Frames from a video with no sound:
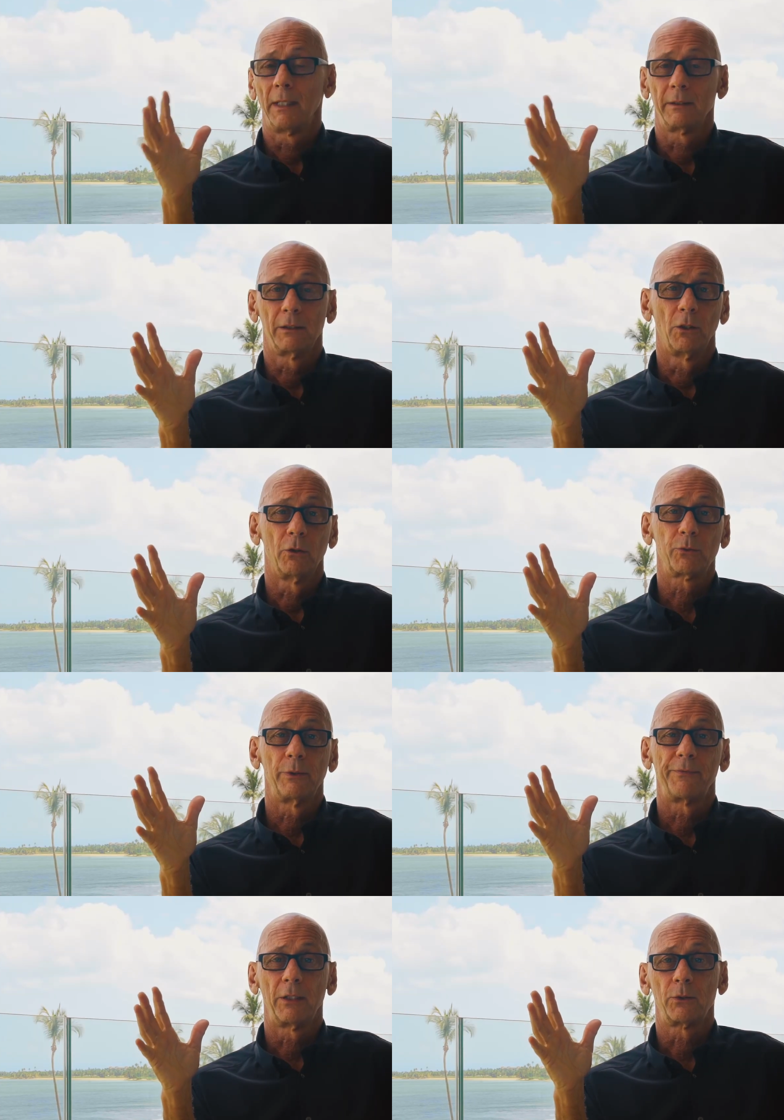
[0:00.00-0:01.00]
As adults,
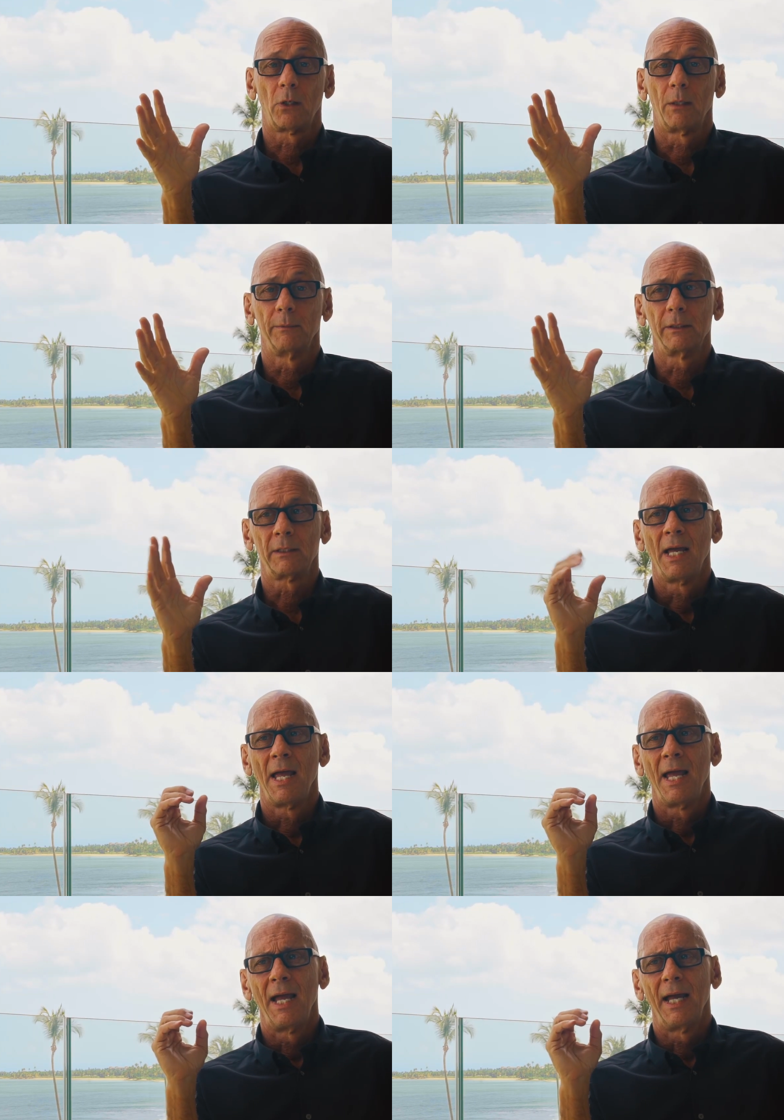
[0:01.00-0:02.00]
we've had traumas.
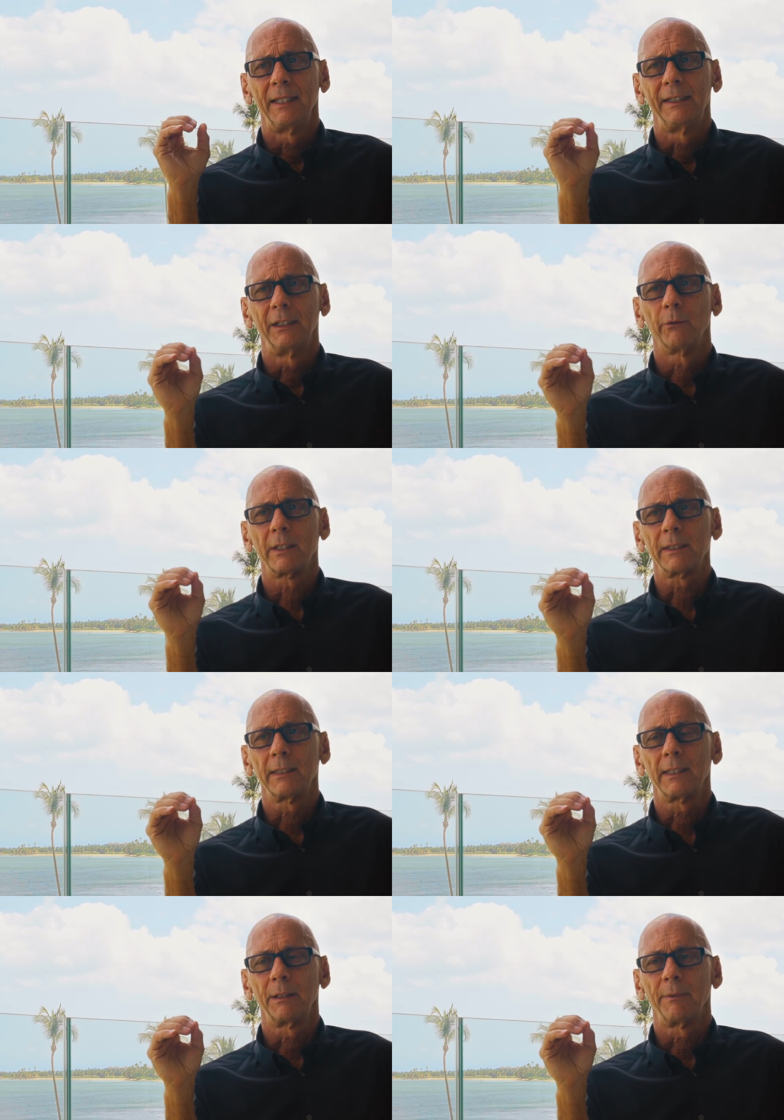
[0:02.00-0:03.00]
And the interesting
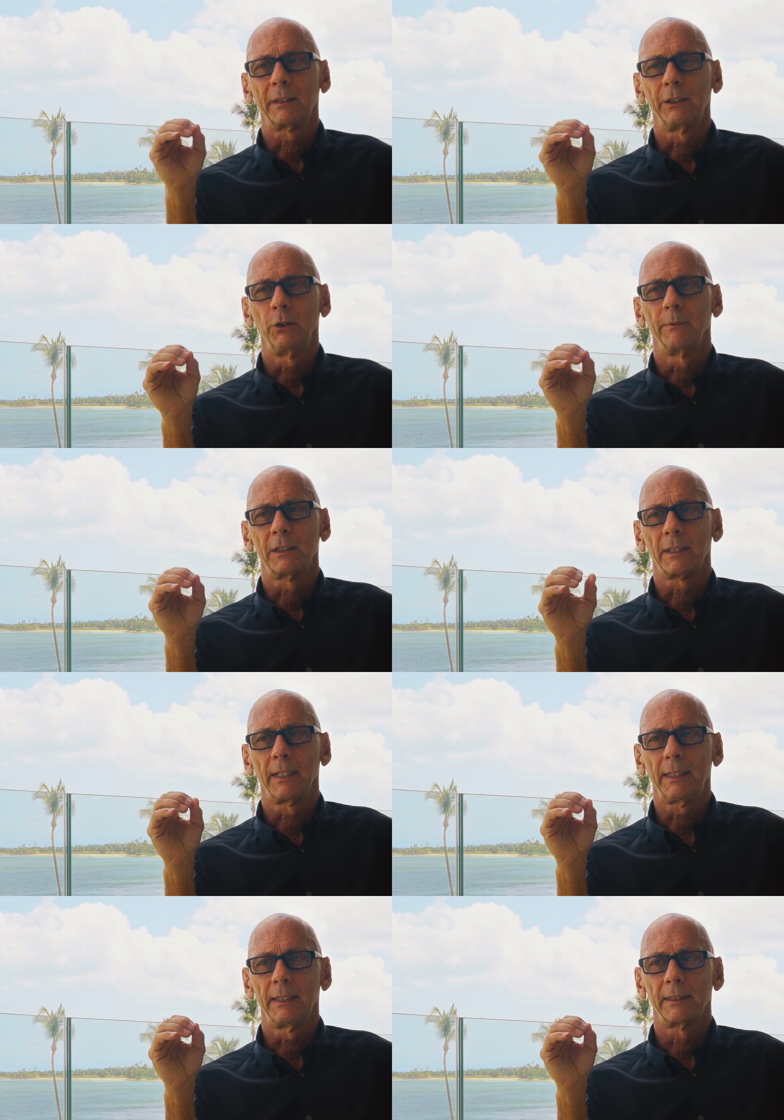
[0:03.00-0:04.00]
thing about the human
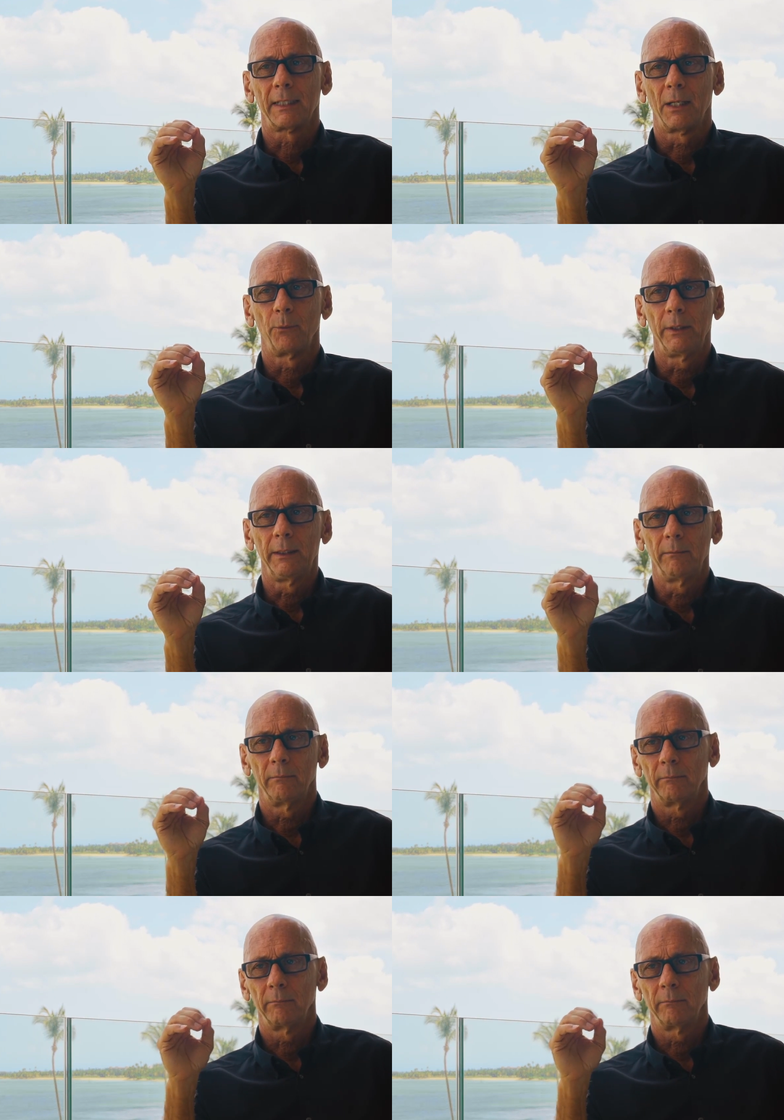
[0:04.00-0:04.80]
psyche is that we